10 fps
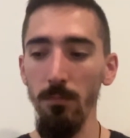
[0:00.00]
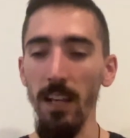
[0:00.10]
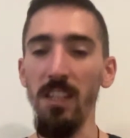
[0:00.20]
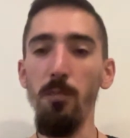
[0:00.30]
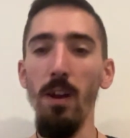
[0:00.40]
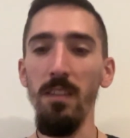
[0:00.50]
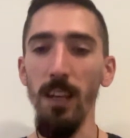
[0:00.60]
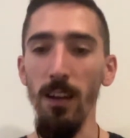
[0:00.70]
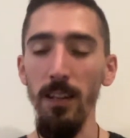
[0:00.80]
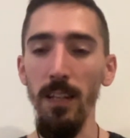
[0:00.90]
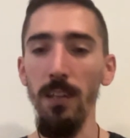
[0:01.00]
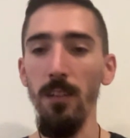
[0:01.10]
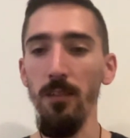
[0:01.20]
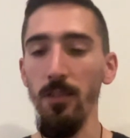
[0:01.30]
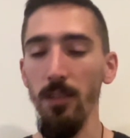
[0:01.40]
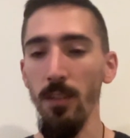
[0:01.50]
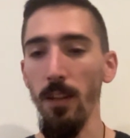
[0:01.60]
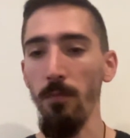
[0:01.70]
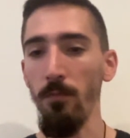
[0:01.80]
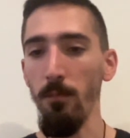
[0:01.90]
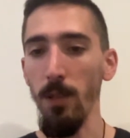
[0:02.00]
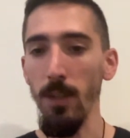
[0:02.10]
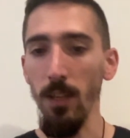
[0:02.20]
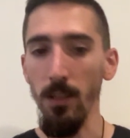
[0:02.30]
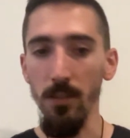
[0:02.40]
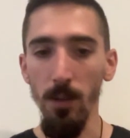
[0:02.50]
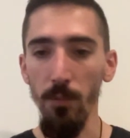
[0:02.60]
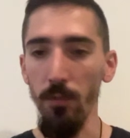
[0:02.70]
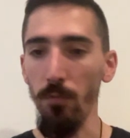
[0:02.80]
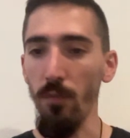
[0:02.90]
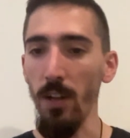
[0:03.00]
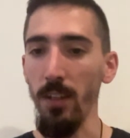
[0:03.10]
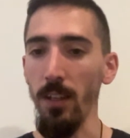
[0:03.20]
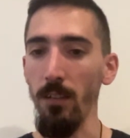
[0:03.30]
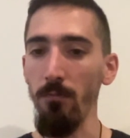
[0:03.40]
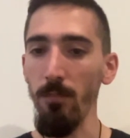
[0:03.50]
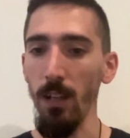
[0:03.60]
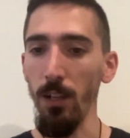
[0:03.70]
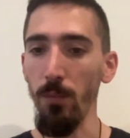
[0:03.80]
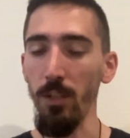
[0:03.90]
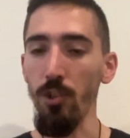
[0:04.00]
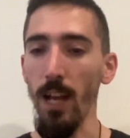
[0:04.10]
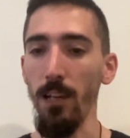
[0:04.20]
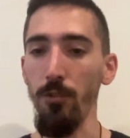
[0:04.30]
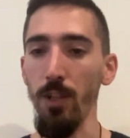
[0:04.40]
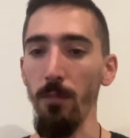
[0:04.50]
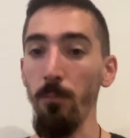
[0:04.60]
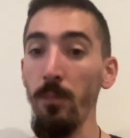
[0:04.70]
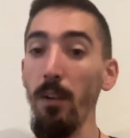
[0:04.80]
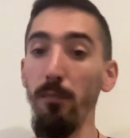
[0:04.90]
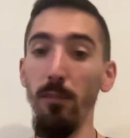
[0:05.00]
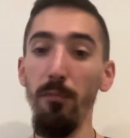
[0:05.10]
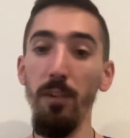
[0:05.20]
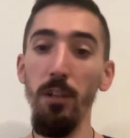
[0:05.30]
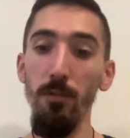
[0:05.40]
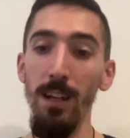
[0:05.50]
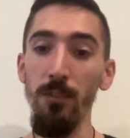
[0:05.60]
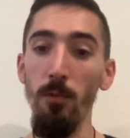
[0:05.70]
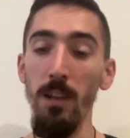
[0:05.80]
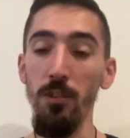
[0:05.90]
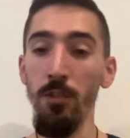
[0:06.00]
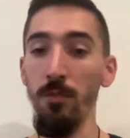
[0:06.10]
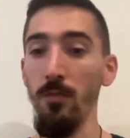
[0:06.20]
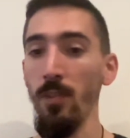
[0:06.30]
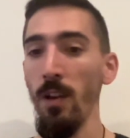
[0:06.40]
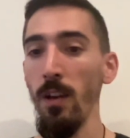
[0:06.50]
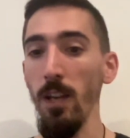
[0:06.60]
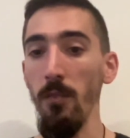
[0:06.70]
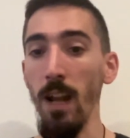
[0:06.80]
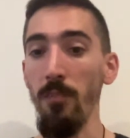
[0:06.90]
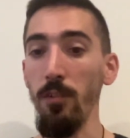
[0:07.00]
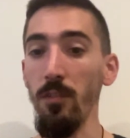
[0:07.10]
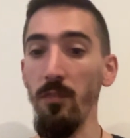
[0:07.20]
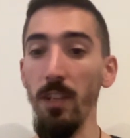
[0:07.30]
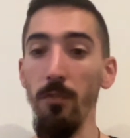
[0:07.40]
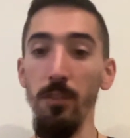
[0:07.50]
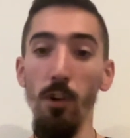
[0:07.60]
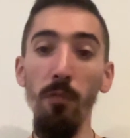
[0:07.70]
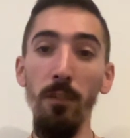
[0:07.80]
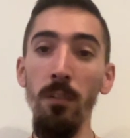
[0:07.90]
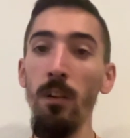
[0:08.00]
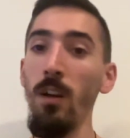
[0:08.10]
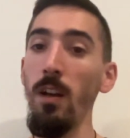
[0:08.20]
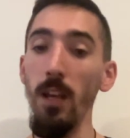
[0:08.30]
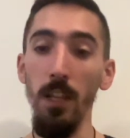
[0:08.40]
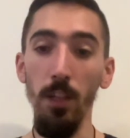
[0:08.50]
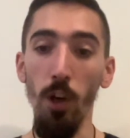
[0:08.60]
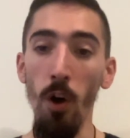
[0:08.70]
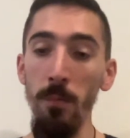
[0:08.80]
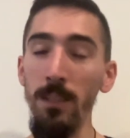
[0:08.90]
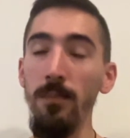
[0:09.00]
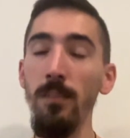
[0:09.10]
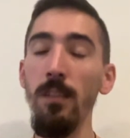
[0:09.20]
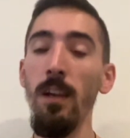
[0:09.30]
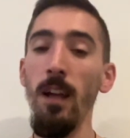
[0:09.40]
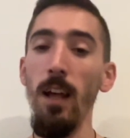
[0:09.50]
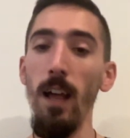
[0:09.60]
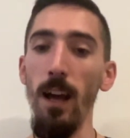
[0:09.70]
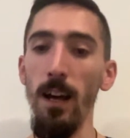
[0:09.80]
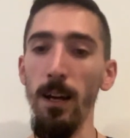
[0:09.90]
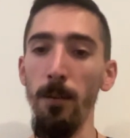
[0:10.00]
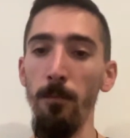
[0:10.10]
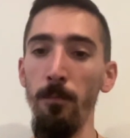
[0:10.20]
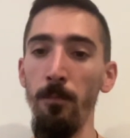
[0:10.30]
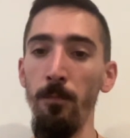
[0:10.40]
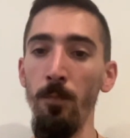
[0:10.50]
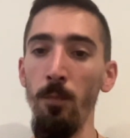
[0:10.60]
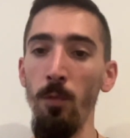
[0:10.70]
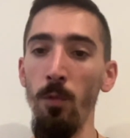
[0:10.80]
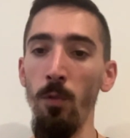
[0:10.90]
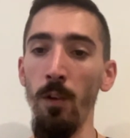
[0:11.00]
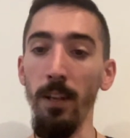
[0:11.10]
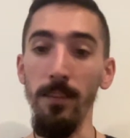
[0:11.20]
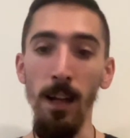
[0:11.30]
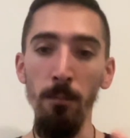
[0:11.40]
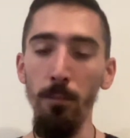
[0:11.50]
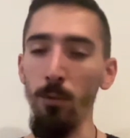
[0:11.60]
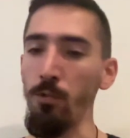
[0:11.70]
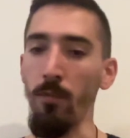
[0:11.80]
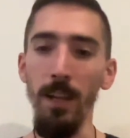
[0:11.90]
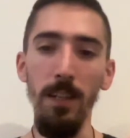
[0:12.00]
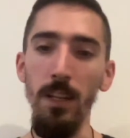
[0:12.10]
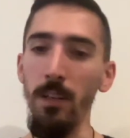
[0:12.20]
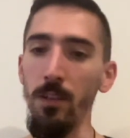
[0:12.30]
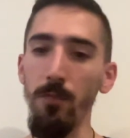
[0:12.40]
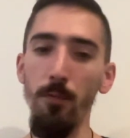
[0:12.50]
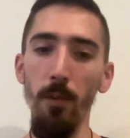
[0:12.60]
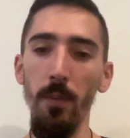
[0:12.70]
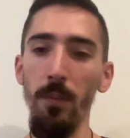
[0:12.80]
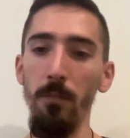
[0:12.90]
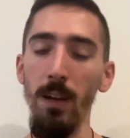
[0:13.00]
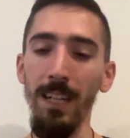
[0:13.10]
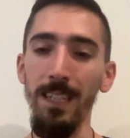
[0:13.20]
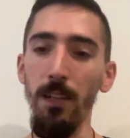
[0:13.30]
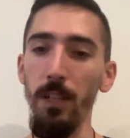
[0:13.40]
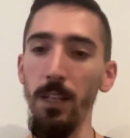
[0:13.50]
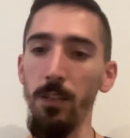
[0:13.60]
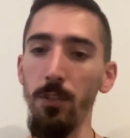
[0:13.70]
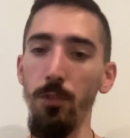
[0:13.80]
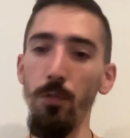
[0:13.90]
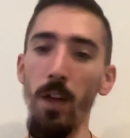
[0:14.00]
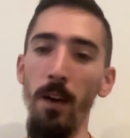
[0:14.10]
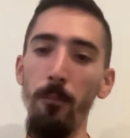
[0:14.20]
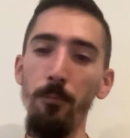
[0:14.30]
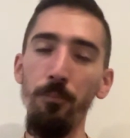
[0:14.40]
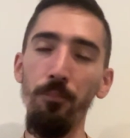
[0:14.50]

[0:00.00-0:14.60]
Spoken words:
expressing ideas, then maybe some of you find it a little bit challenging. Feel free to ask questions even after this video is over in the comments, or examples or ideas for activities to do that